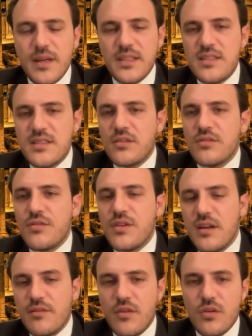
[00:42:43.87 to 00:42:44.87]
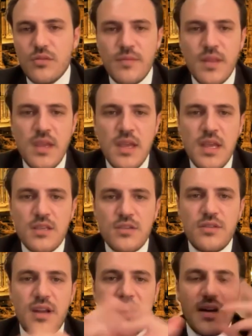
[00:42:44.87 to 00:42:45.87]
but this is not the real volume.
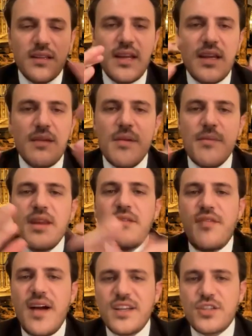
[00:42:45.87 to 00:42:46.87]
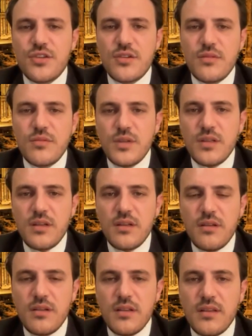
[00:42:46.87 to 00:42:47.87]
So there are there can be many factors uh,
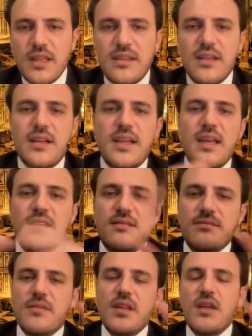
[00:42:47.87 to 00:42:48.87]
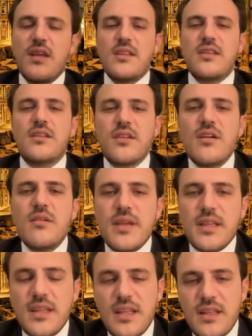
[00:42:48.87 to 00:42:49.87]
that can
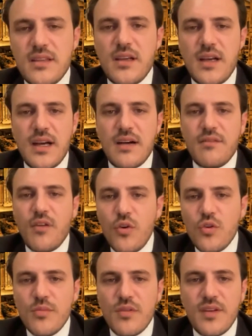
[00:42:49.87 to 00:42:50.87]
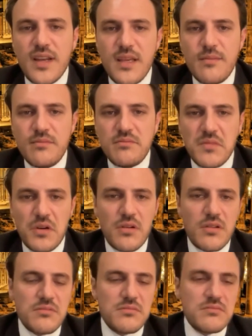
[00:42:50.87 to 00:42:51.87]
determine the uh, volume of limb
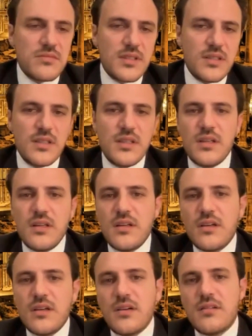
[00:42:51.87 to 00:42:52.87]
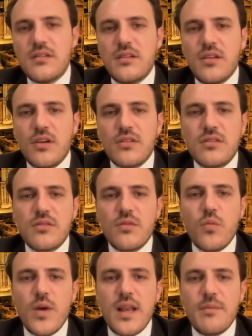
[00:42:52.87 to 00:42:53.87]
or uh, not
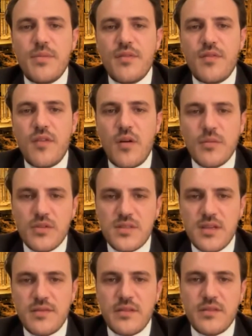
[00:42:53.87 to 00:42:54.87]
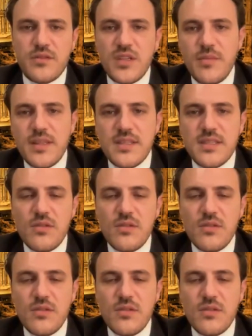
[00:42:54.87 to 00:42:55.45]
well performed conservative treatment.